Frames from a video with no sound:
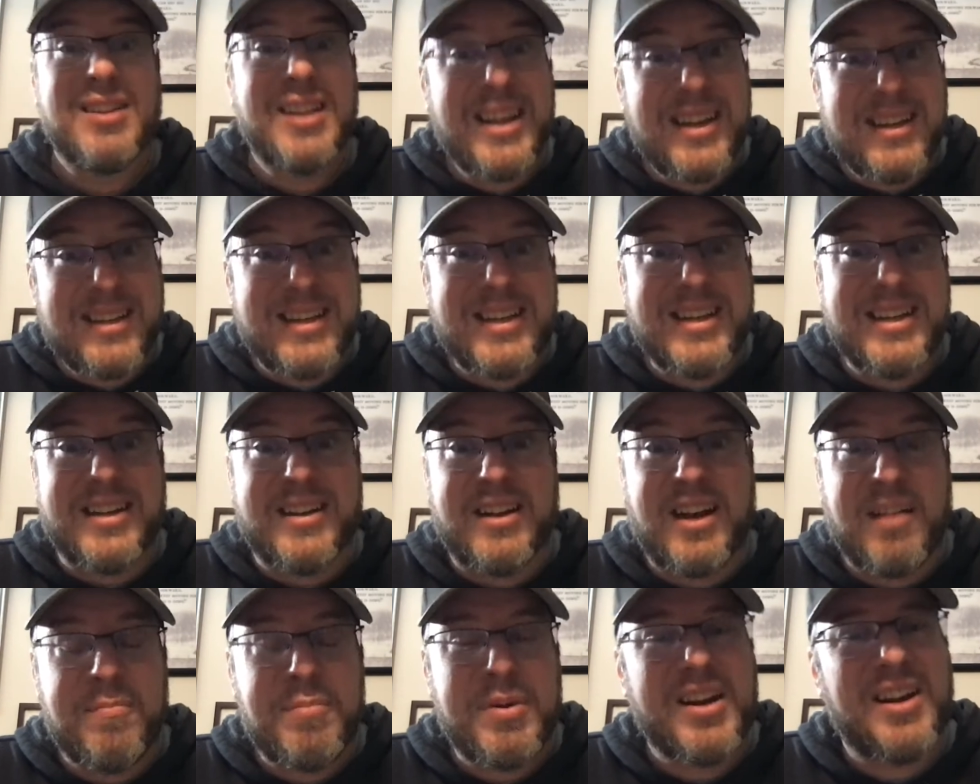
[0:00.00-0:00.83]
LinkedIn.
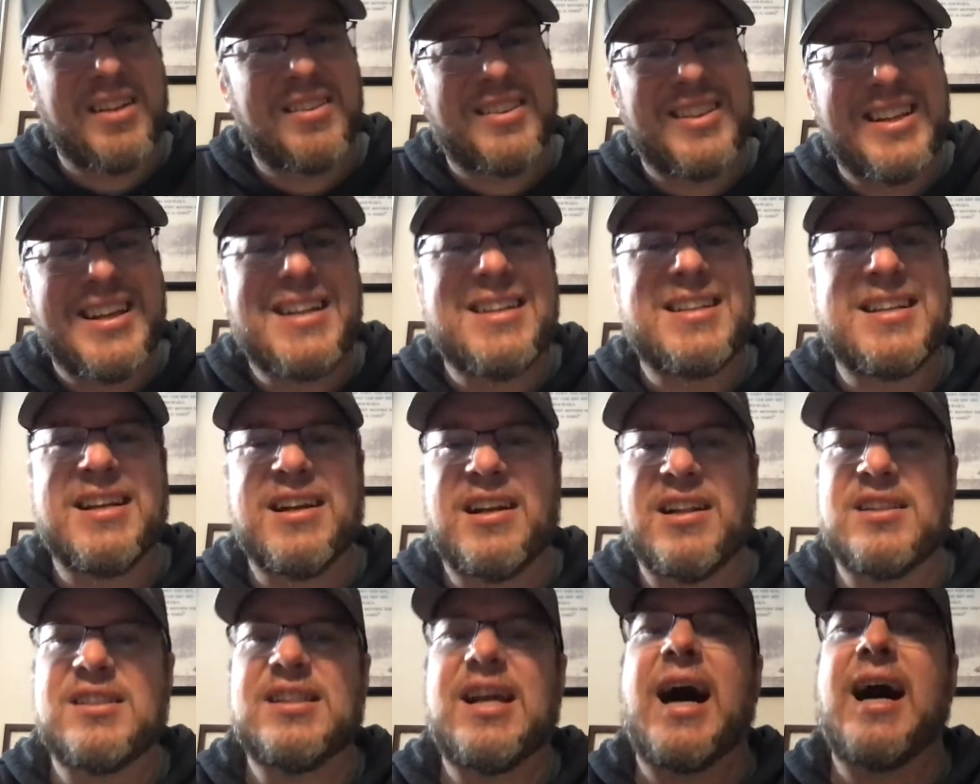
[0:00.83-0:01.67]
I've been on LinkedIn a
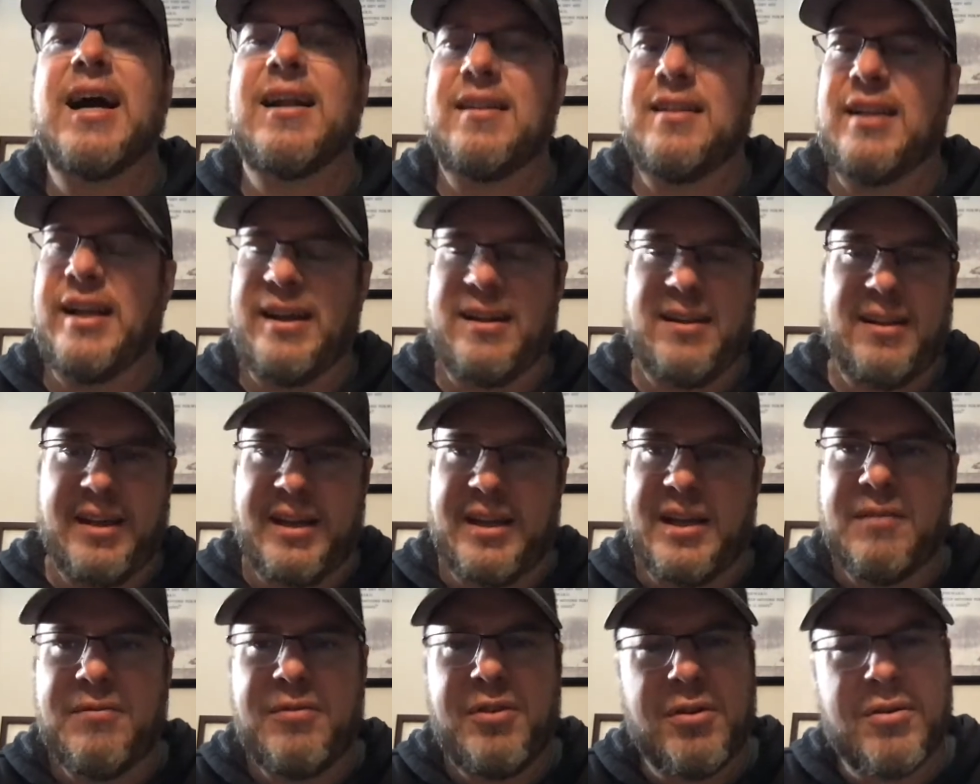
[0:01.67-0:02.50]
lot
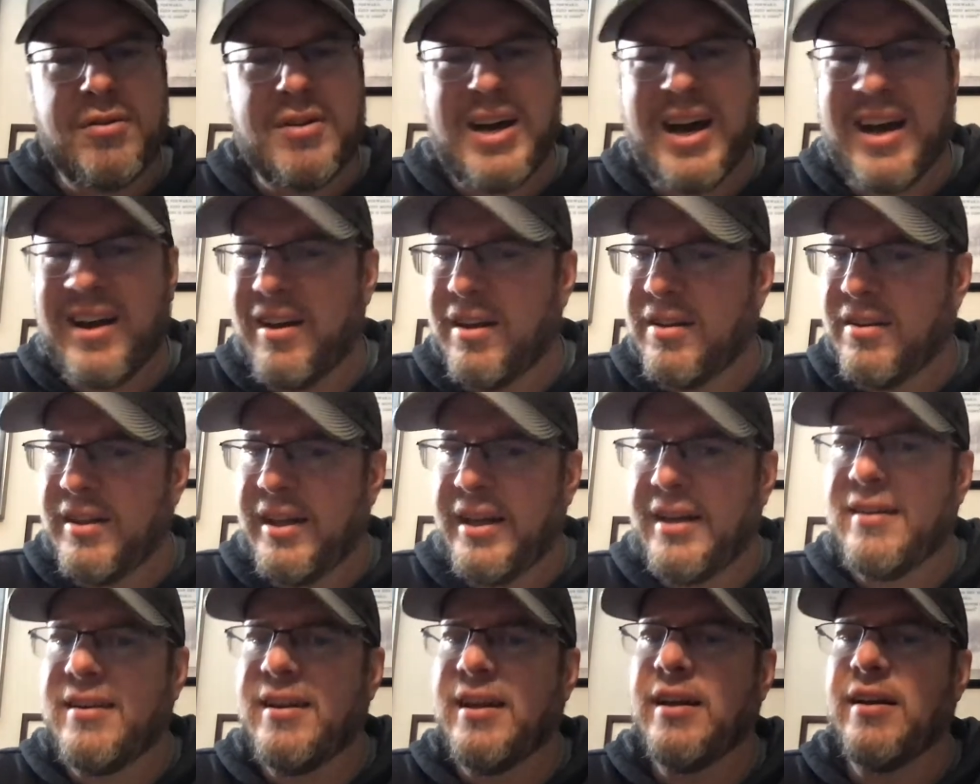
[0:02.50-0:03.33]
lately. If you're not on
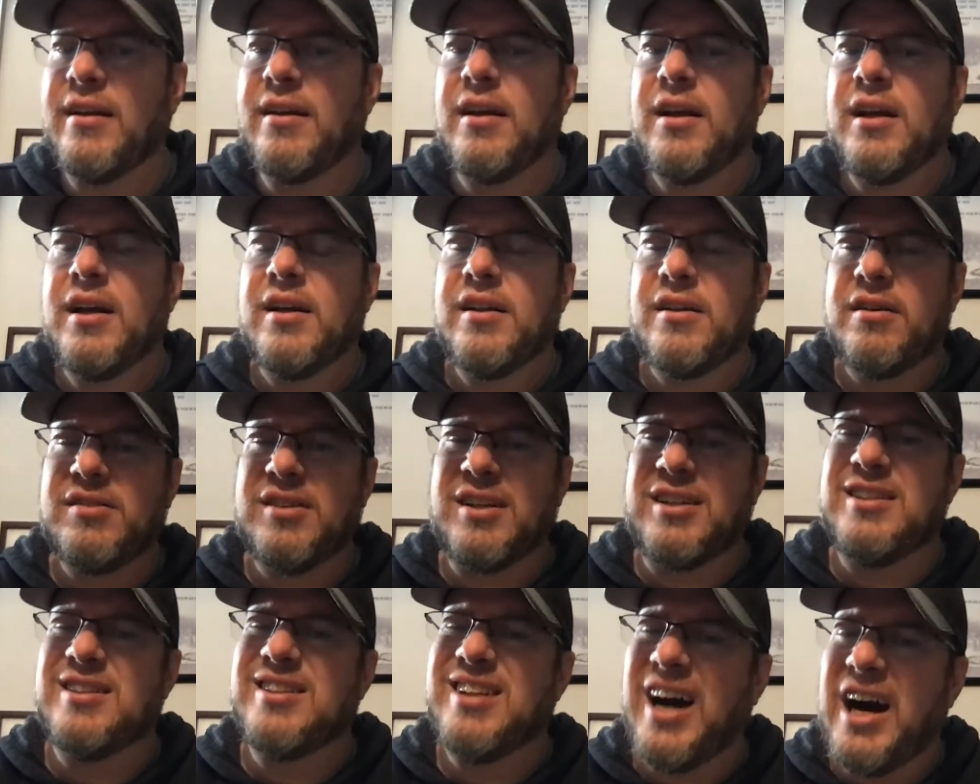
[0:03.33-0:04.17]
LinkedIn, there's a
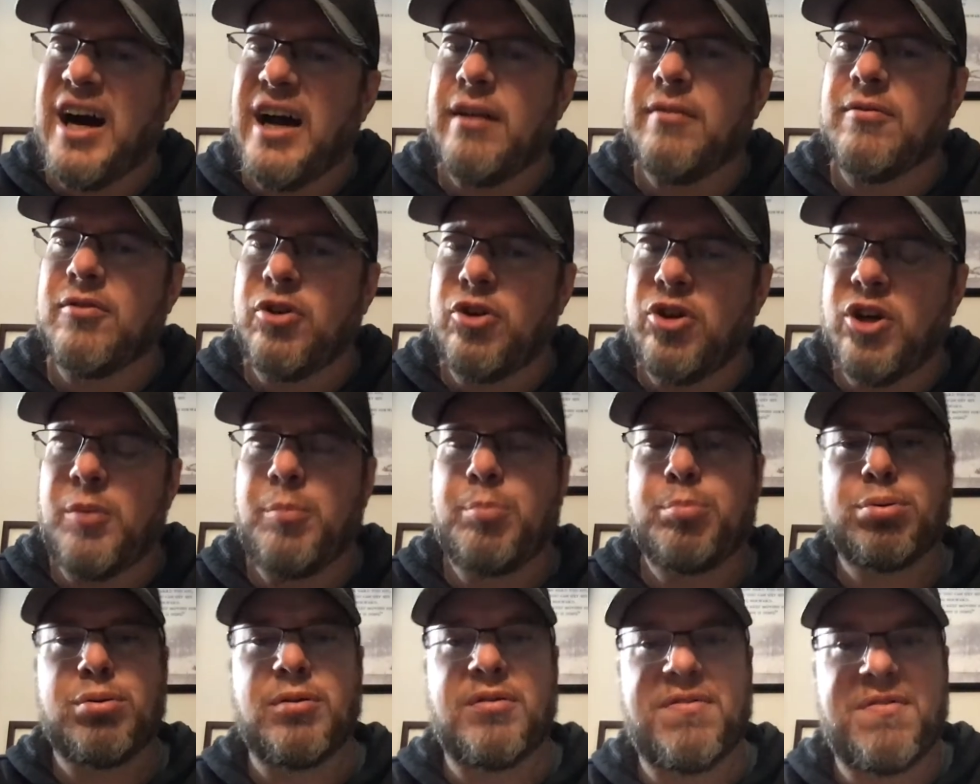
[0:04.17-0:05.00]
lot of good
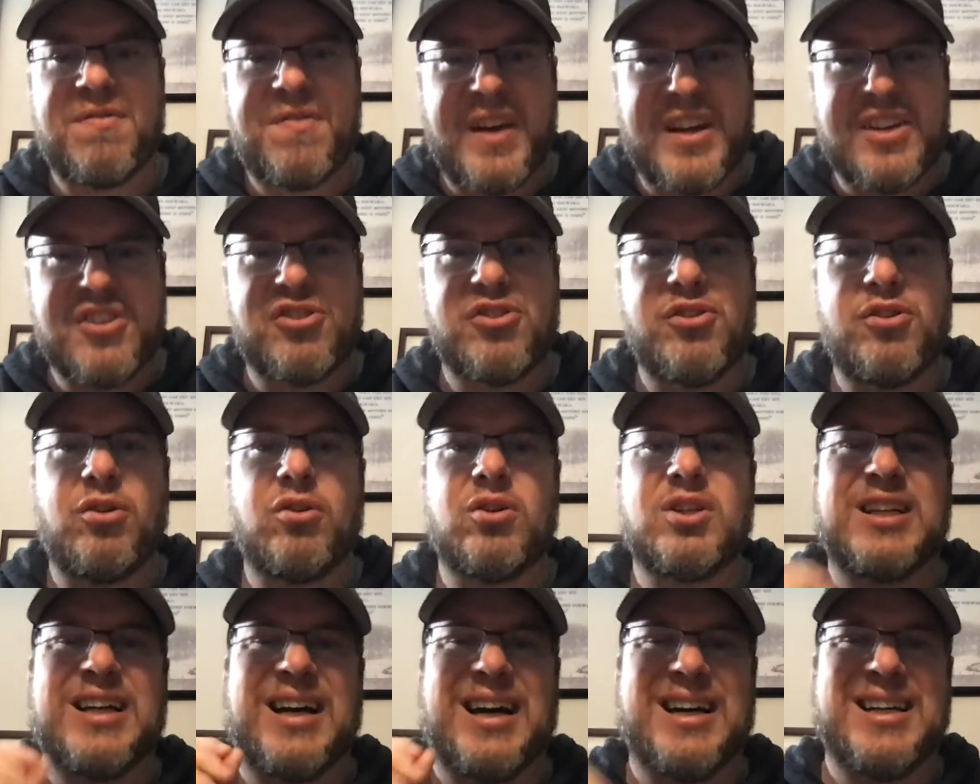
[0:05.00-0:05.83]
professional
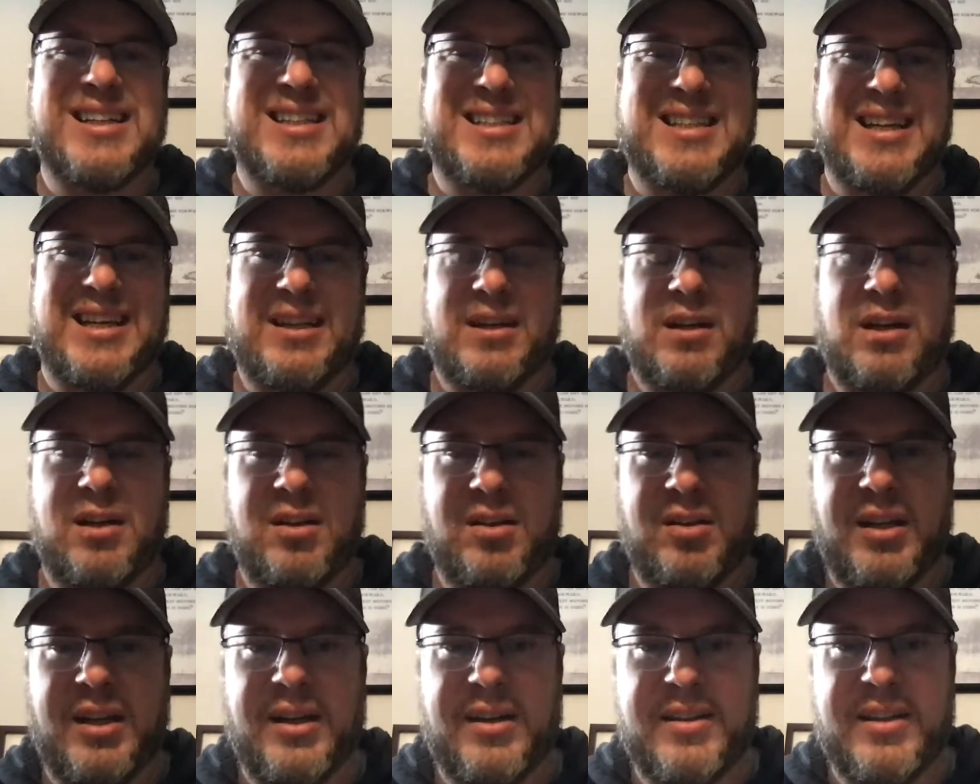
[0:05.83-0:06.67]
content on
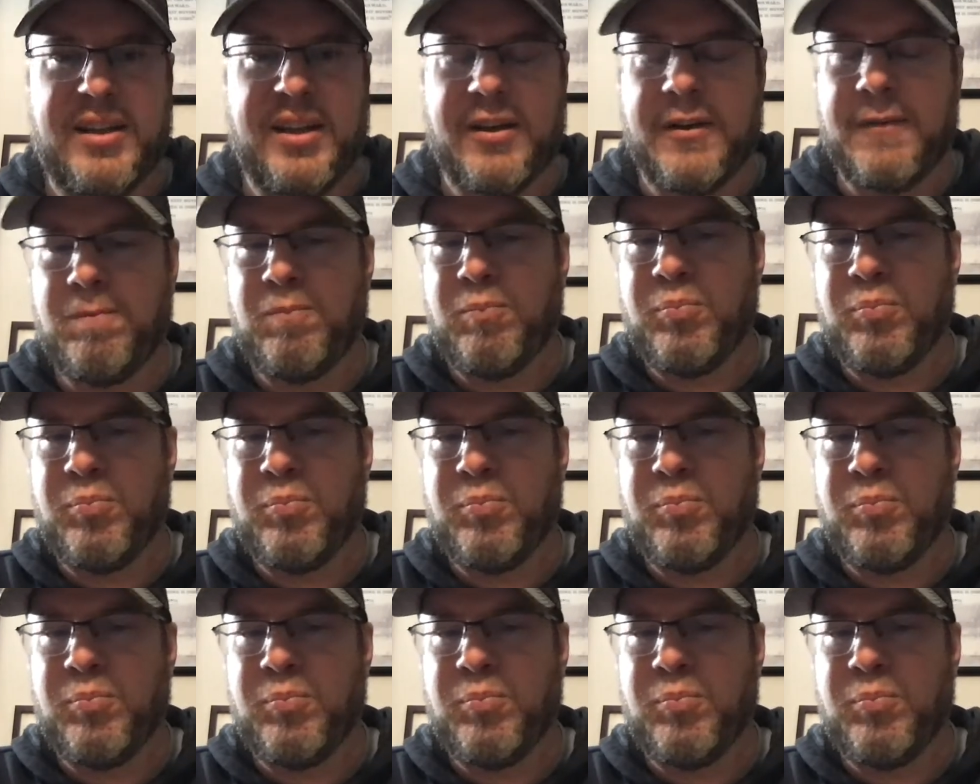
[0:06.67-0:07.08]
LinkedIn.